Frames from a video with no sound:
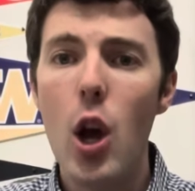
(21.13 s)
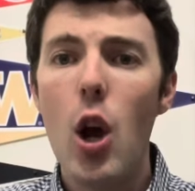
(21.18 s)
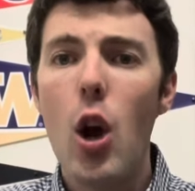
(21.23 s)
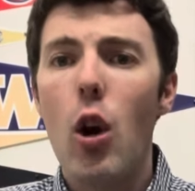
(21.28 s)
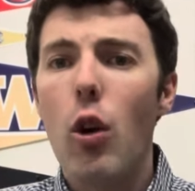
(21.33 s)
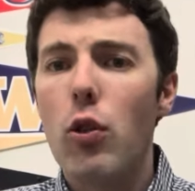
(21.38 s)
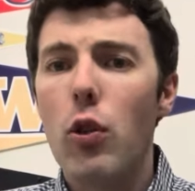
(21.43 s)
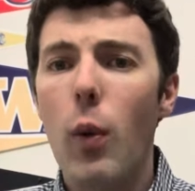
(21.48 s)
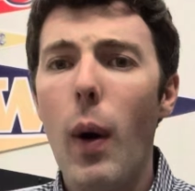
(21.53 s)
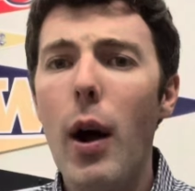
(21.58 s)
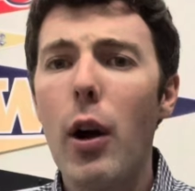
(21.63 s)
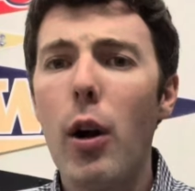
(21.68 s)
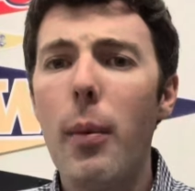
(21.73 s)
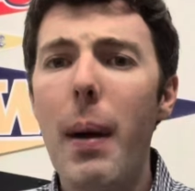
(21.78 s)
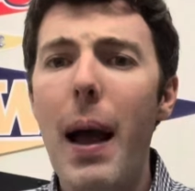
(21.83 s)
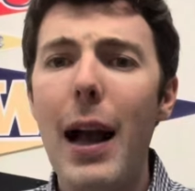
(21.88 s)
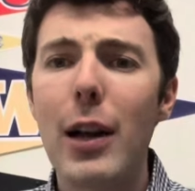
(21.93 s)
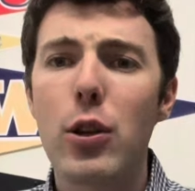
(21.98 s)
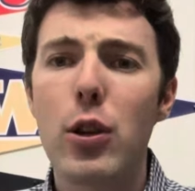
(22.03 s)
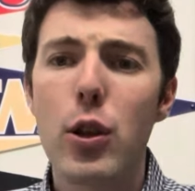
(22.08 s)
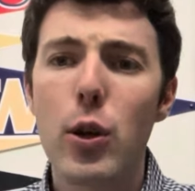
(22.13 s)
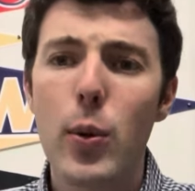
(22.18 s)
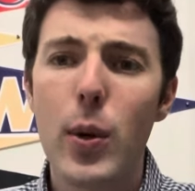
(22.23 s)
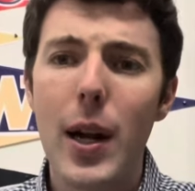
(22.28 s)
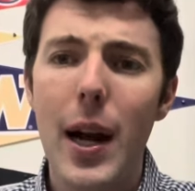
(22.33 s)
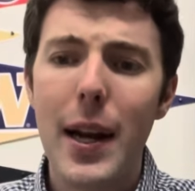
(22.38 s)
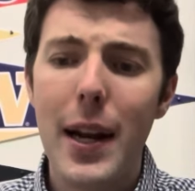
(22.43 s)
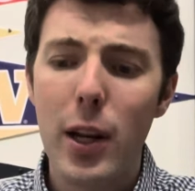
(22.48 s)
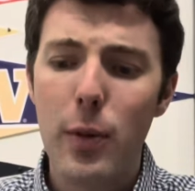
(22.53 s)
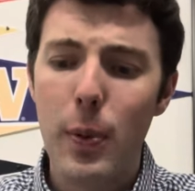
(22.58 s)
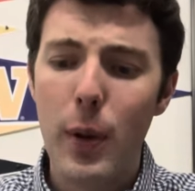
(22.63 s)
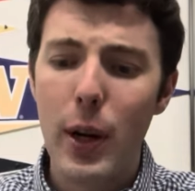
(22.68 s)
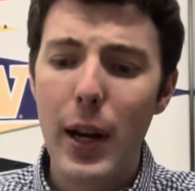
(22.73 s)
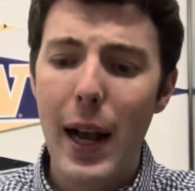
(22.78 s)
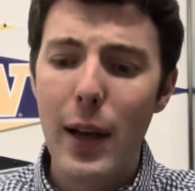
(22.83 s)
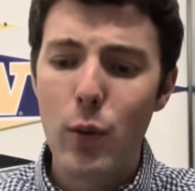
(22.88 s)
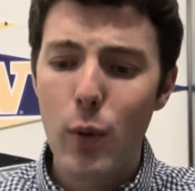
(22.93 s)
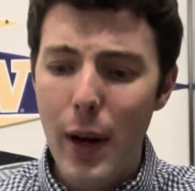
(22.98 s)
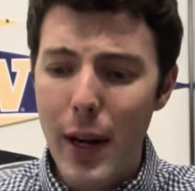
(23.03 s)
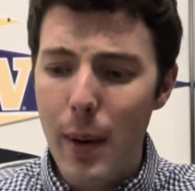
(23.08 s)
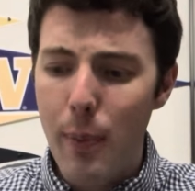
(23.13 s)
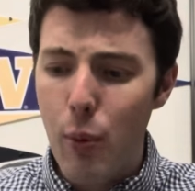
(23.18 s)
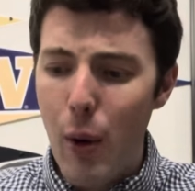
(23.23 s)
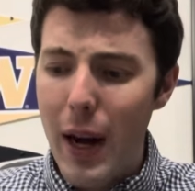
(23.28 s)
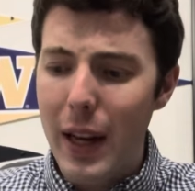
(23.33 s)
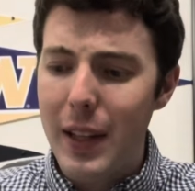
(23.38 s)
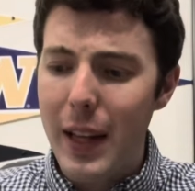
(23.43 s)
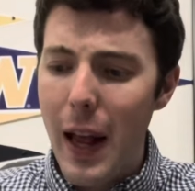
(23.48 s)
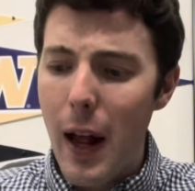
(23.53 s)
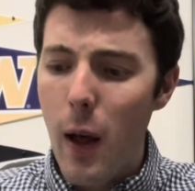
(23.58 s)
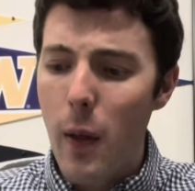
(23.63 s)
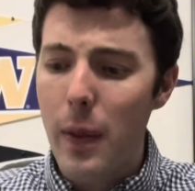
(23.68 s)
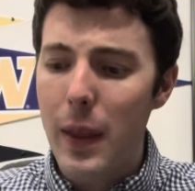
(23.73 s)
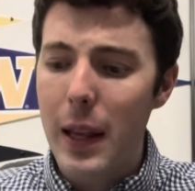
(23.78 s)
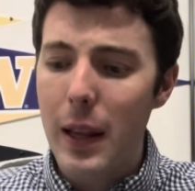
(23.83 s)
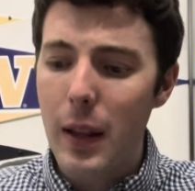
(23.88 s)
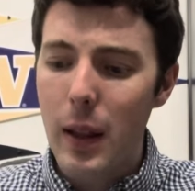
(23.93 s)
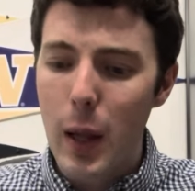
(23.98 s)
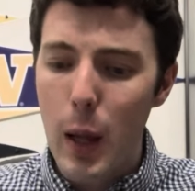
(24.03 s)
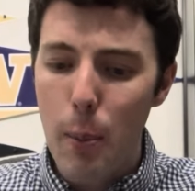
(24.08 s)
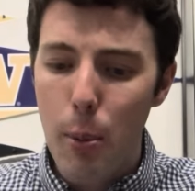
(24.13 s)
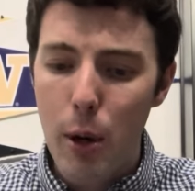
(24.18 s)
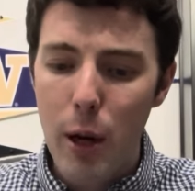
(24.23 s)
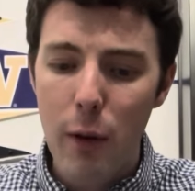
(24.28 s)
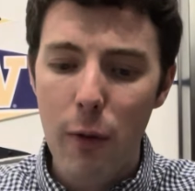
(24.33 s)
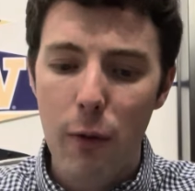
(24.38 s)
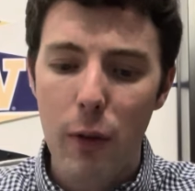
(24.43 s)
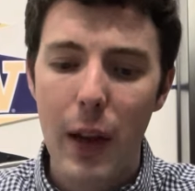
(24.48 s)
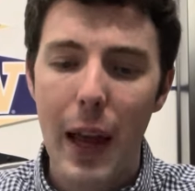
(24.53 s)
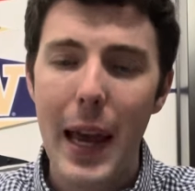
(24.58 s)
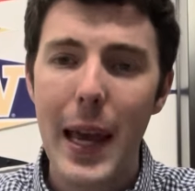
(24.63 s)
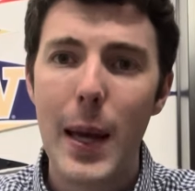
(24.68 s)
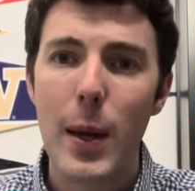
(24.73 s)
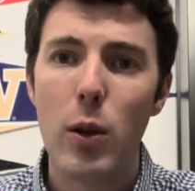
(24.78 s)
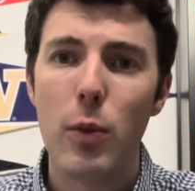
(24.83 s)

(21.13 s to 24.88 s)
So welcome back to the Gridiron Expert, guys. Ready to break down the Liberty Flames,